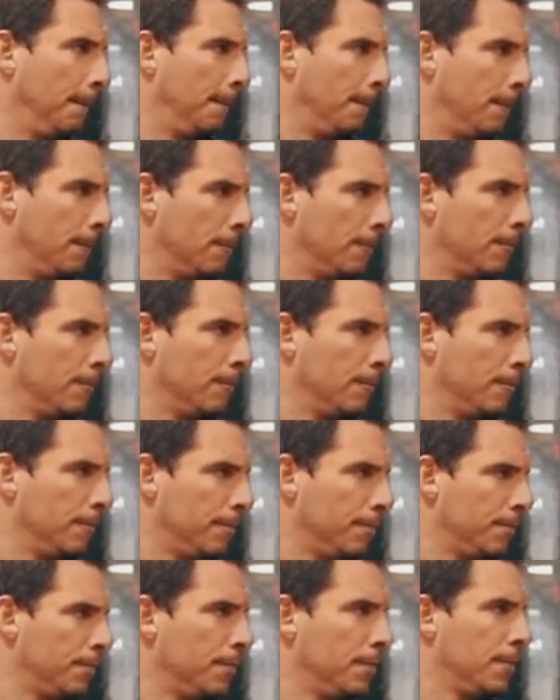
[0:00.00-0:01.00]

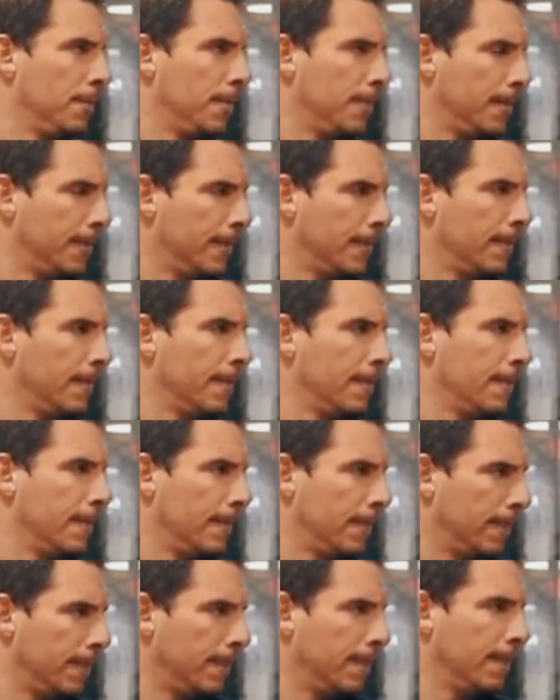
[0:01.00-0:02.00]

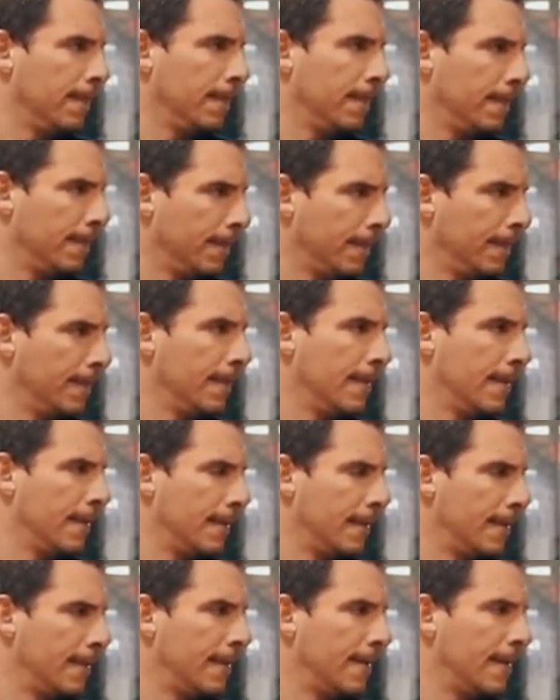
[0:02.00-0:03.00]

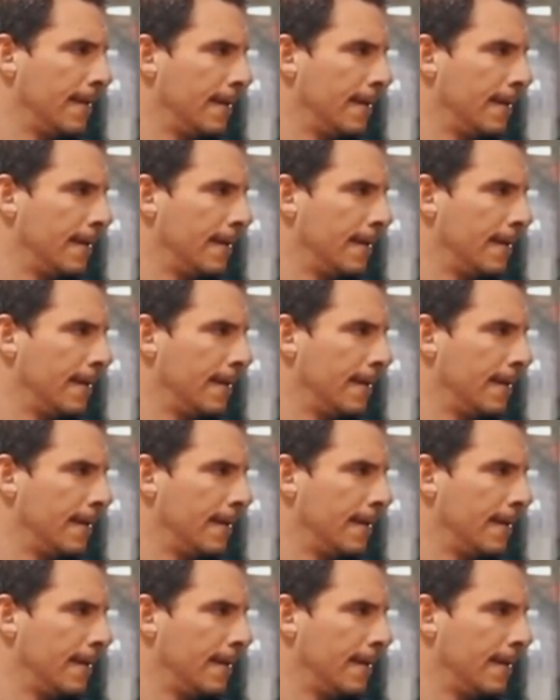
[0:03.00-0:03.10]
(silent)